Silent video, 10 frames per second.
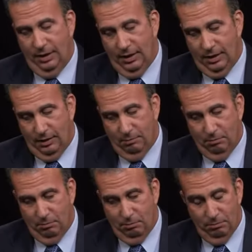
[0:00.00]

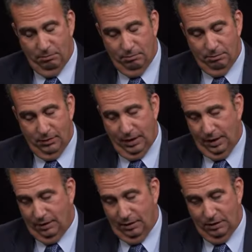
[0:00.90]
The
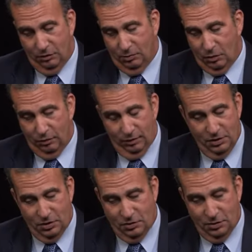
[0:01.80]
ideas, the
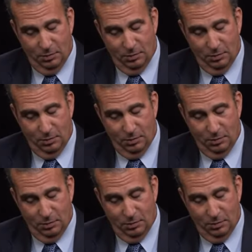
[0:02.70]
motivations,